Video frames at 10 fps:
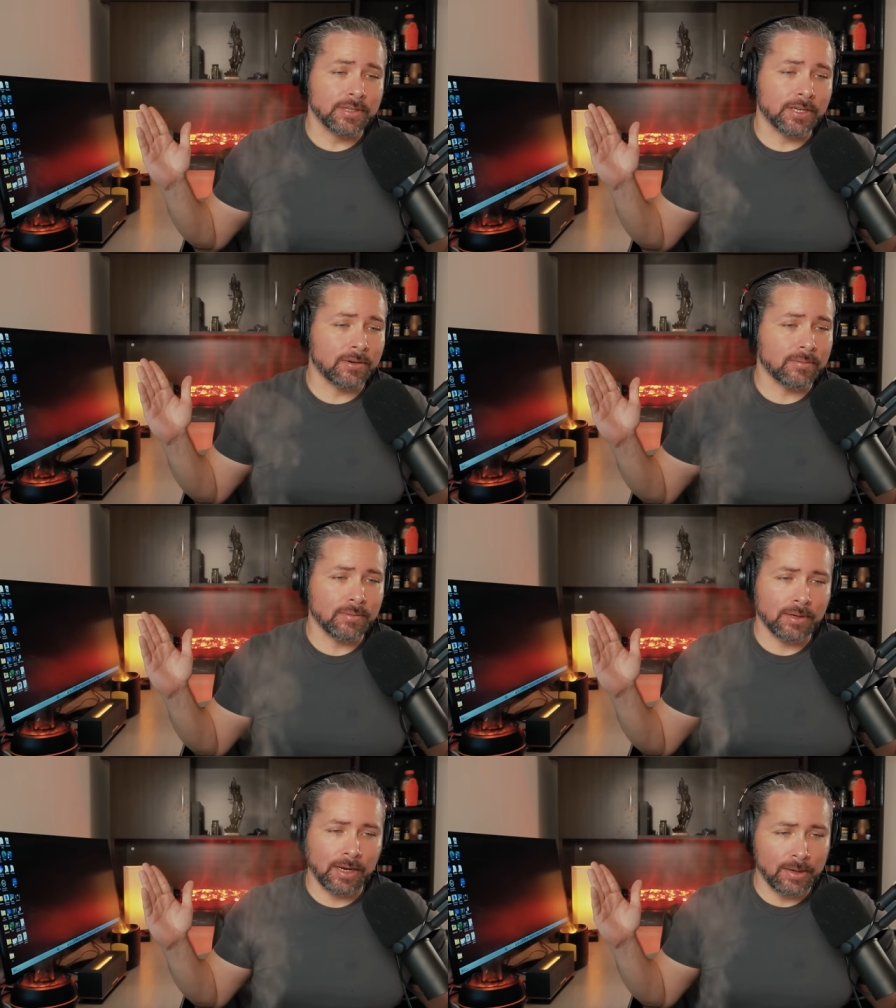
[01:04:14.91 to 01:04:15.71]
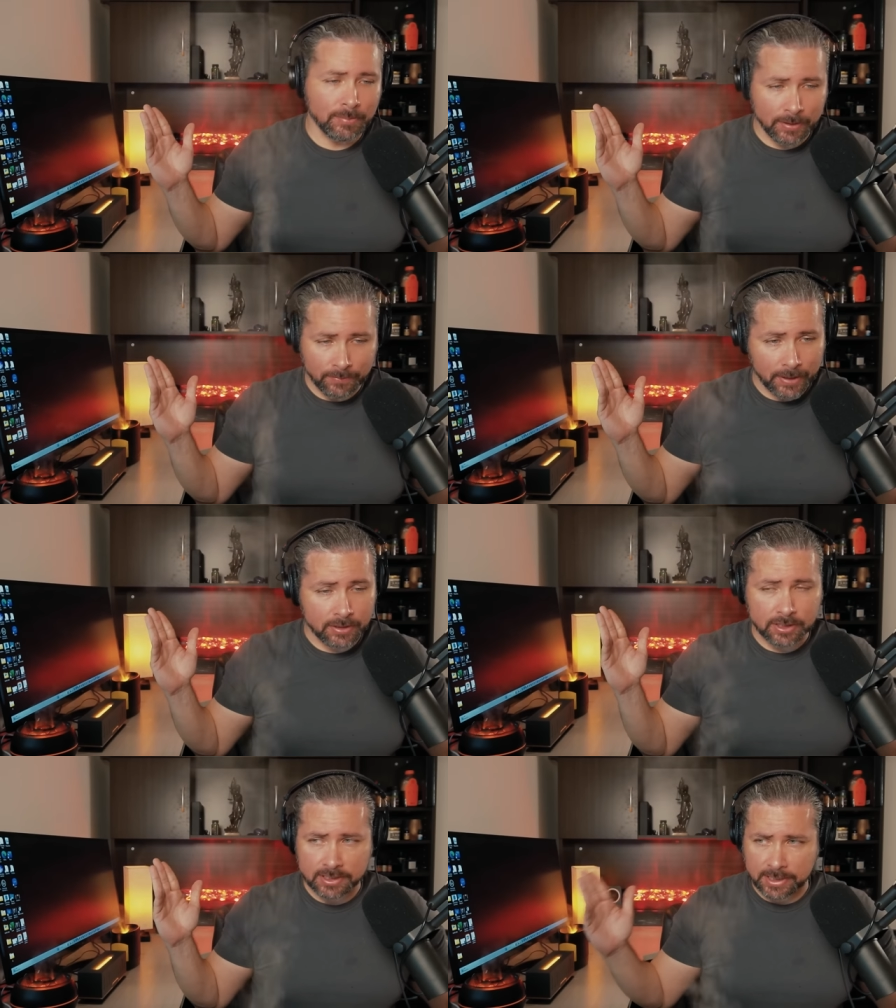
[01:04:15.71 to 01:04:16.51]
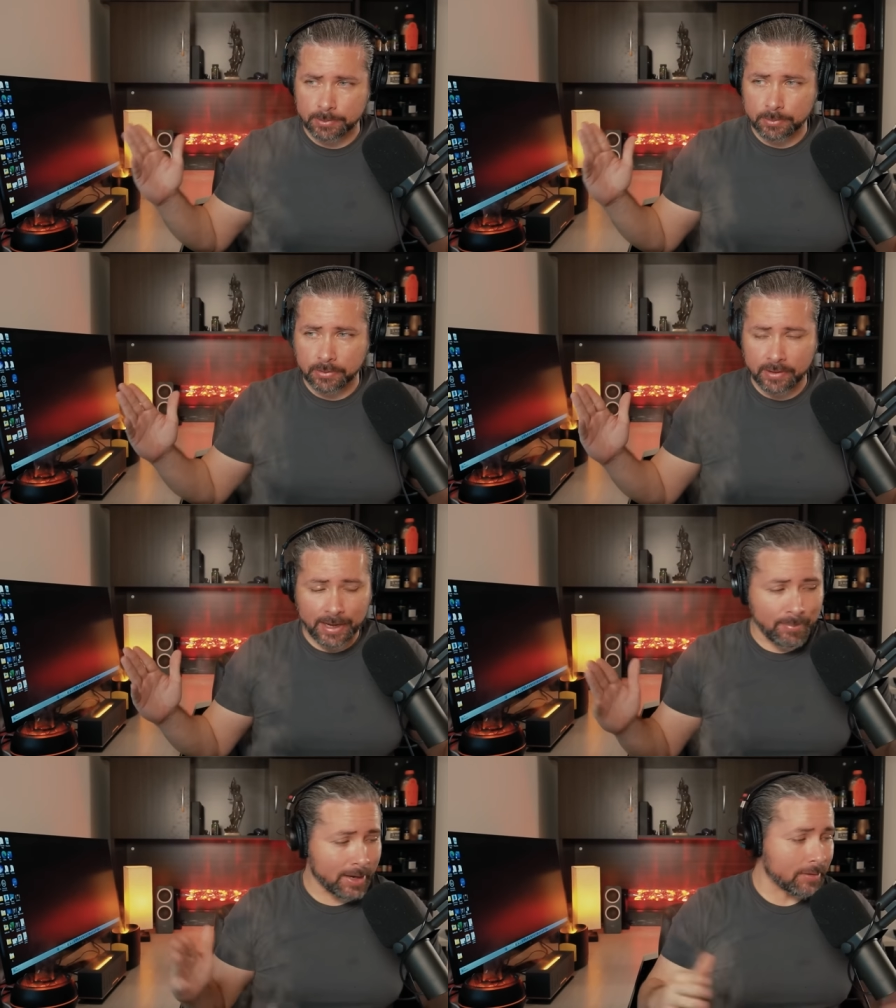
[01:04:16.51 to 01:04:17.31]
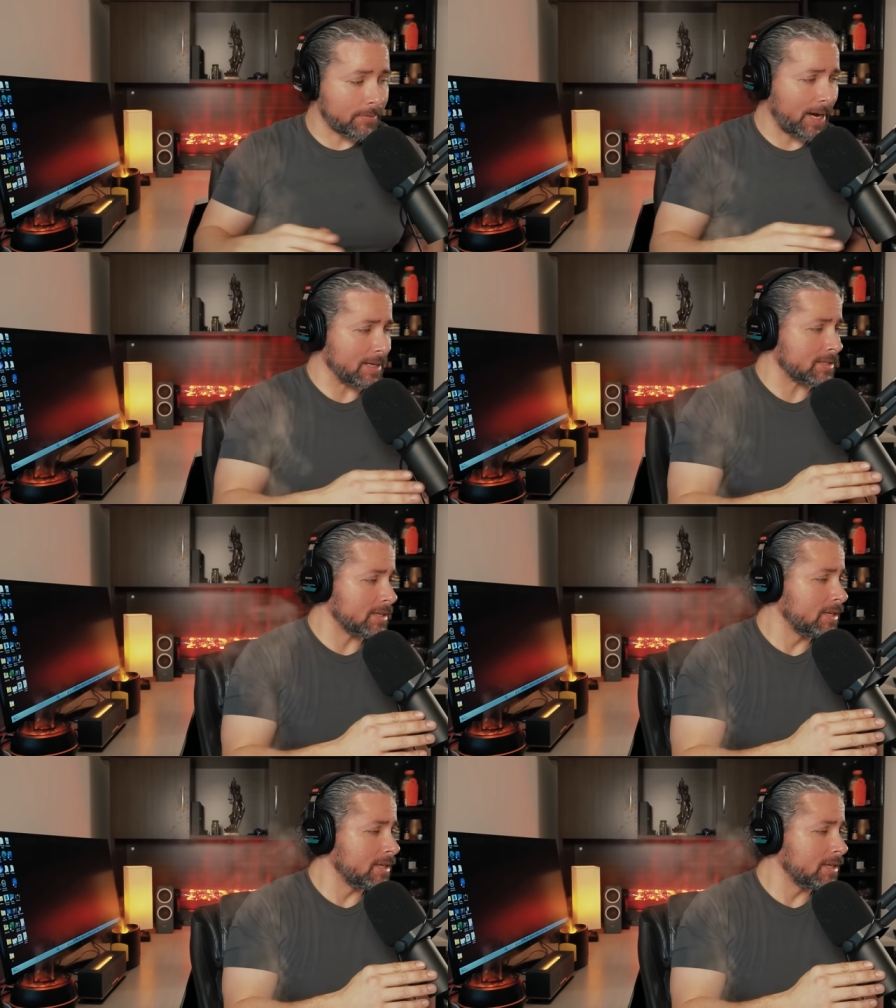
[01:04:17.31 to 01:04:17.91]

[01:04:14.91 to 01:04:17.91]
You know, I'm a very susceptible to that. Matter of fact,